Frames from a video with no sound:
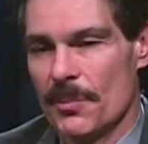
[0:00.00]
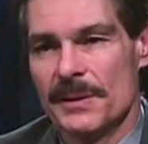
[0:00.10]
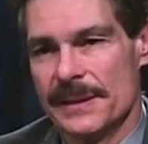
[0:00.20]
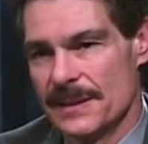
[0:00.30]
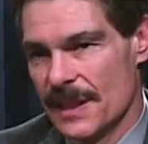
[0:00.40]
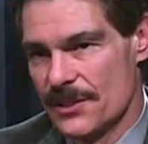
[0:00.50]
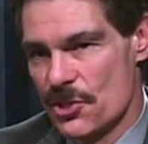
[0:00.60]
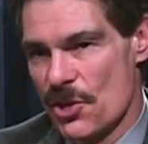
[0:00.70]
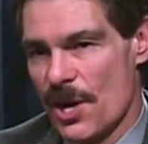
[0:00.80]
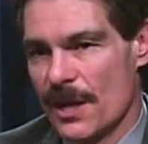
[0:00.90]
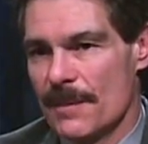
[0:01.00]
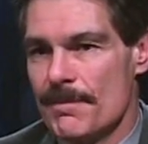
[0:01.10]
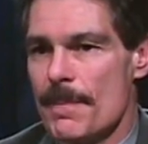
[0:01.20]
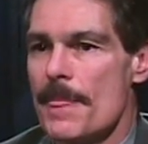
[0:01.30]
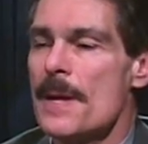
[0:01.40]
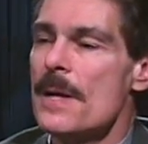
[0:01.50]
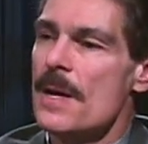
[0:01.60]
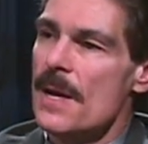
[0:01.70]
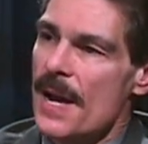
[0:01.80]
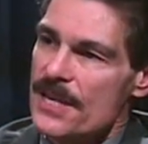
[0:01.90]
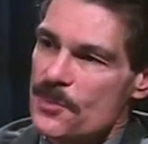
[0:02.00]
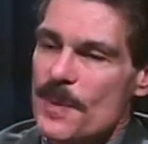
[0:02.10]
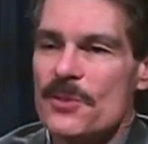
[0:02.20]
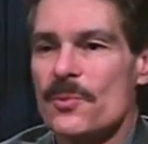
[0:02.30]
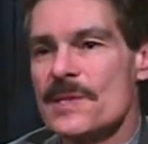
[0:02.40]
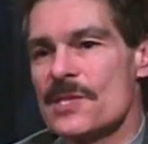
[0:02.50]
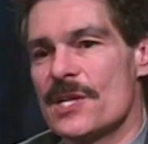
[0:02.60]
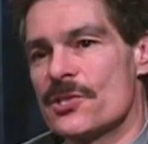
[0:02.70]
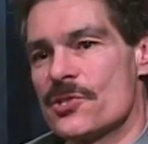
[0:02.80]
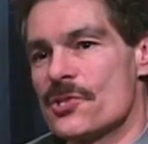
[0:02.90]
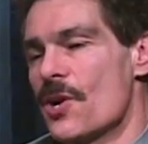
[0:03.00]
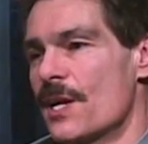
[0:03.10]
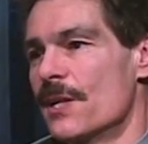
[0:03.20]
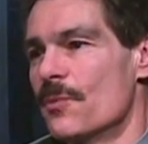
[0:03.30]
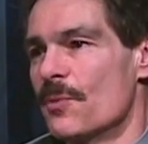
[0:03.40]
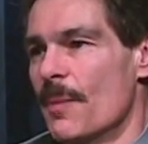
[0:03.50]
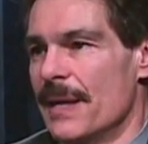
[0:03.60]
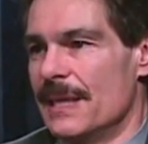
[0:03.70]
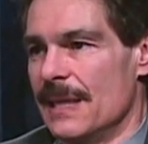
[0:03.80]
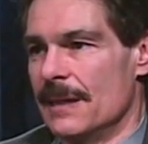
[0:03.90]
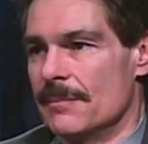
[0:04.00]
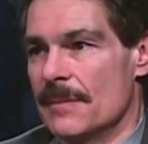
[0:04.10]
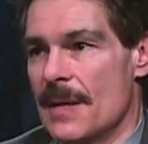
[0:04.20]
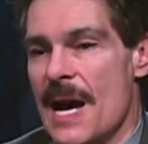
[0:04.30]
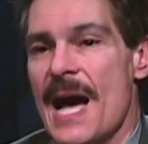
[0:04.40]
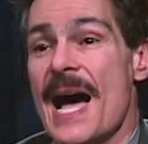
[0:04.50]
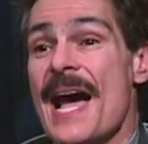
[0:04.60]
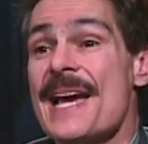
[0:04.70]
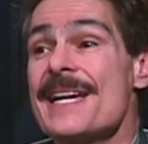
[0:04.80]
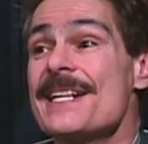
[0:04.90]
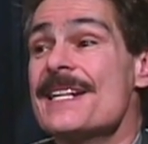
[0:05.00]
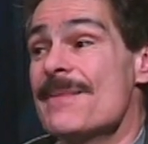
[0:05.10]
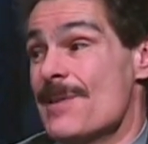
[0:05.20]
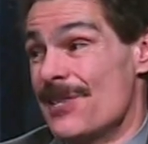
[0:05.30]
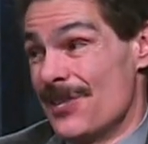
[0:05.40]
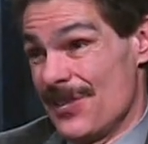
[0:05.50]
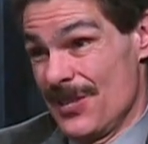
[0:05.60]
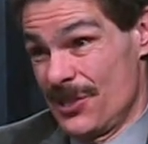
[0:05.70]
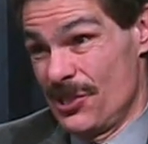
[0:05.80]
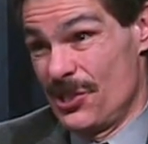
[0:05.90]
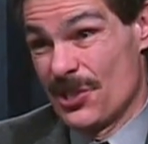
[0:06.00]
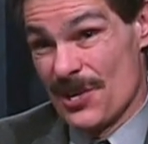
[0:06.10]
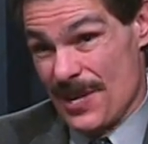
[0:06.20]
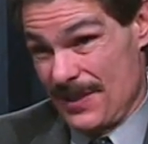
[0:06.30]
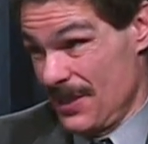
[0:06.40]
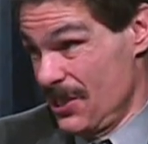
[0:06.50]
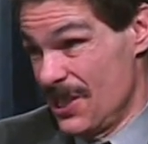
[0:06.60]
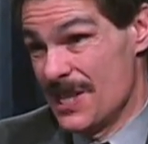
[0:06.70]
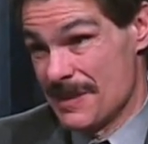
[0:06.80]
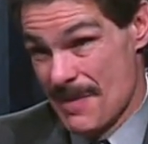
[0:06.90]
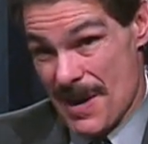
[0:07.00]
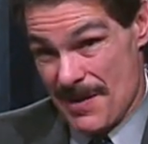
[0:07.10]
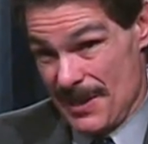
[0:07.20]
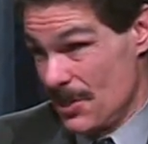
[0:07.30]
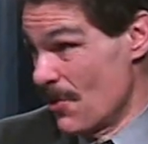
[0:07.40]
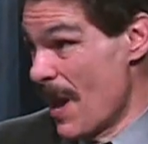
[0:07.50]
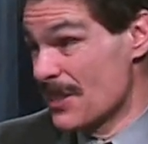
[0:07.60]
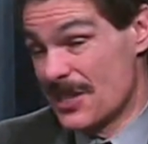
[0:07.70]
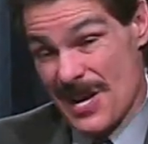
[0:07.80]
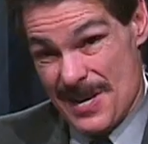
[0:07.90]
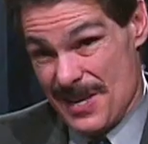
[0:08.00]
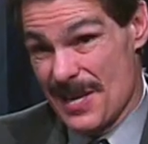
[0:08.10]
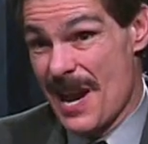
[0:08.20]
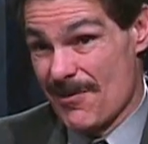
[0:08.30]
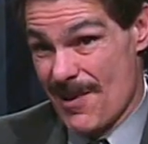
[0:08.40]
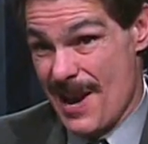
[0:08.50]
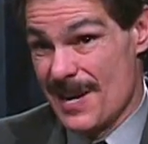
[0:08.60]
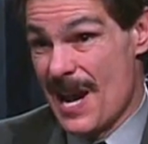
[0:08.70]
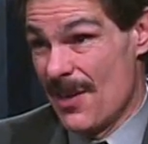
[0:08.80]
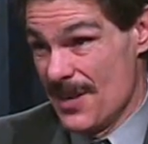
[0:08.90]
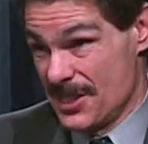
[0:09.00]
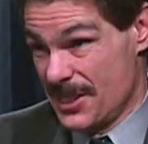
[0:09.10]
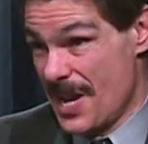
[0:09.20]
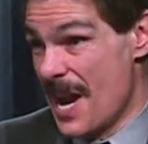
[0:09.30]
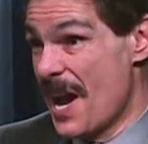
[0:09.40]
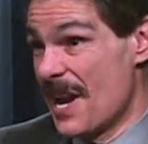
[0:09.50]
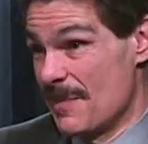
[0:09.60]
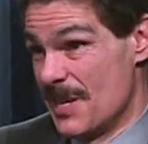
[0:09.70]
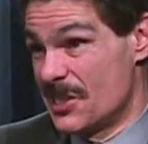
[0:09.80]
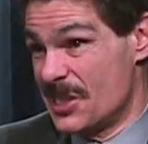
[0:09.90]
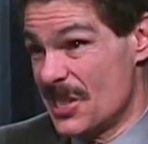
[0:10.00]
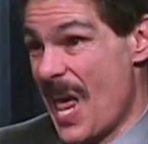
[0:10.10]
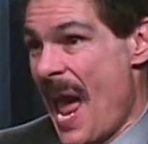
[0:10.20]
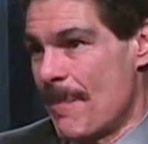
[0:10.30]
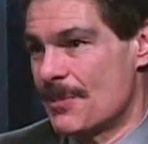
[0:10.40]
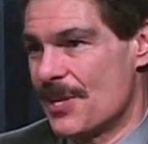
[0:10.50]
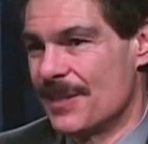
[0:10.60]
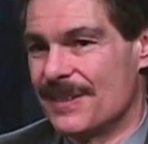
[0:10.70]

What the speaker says: Please, let's talk. I spend 3 sessions talking with Mikey. I get an image of this jerk that she's married to. I'll tell you that right now. This guy ought to be slapped.